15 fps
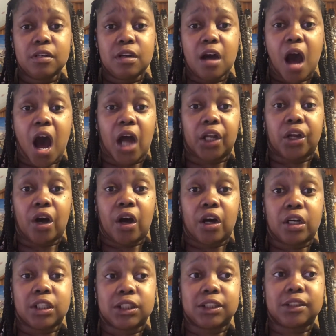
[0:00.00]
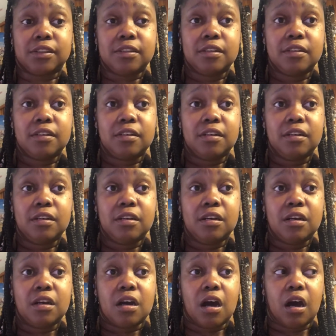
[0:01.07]
I lost
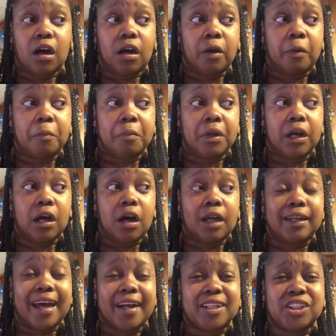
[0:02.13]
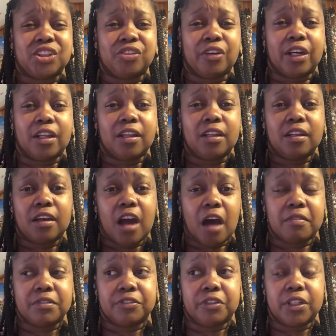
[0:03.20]
a lot of strength. I
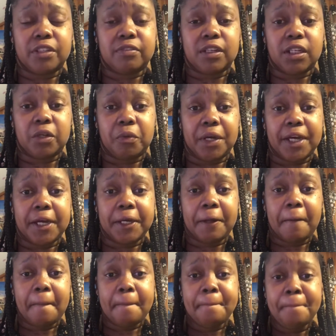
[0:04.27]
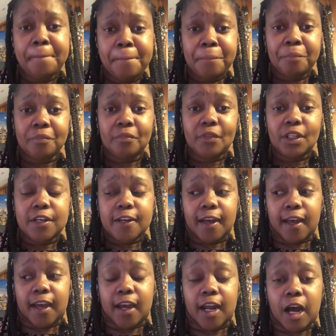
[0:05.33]
was really, really weak.
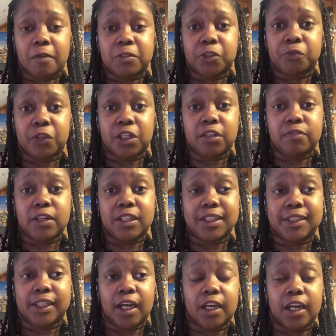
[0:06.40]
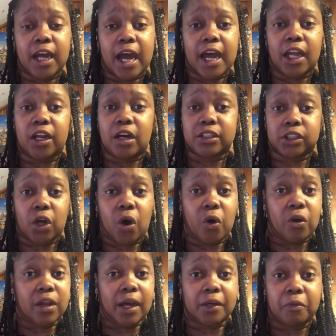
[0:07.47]
And I was really, really skinny. I had lost a whole
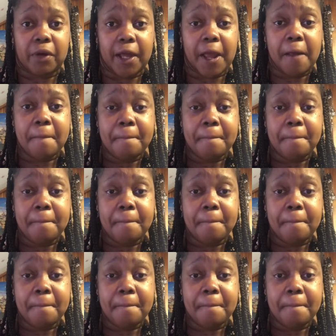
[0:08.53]
lot of weight.